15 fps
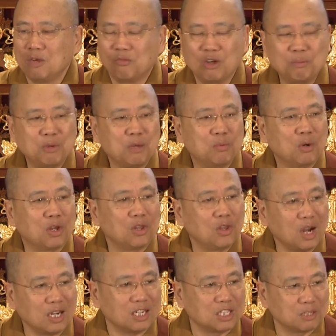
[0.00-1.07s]
where people are
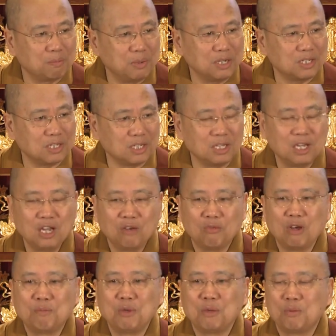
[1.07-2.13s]
not as busy,
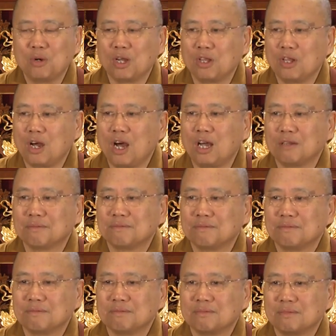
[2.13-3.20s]
where people are
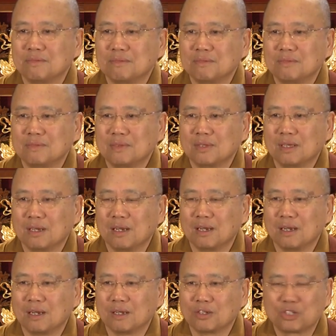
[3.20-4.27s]

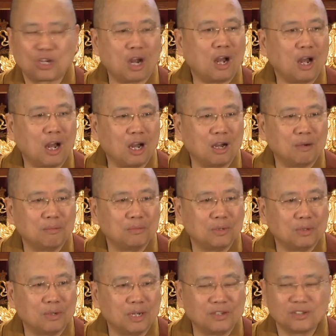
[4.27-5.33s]
not charmed
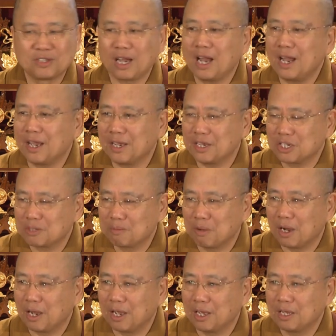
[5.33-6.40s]
or enticed
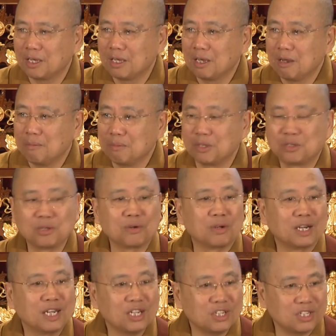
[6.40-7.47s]
by
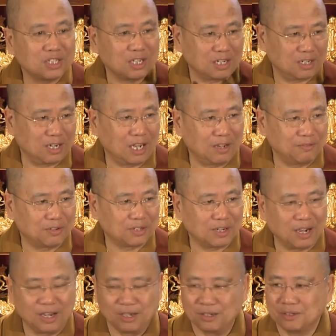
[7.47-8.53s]
materialistic
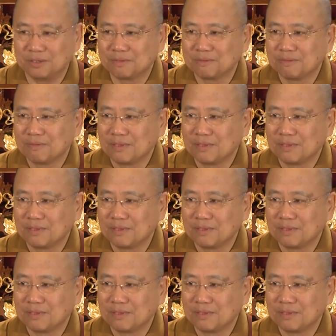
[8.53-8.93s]
lifestyle.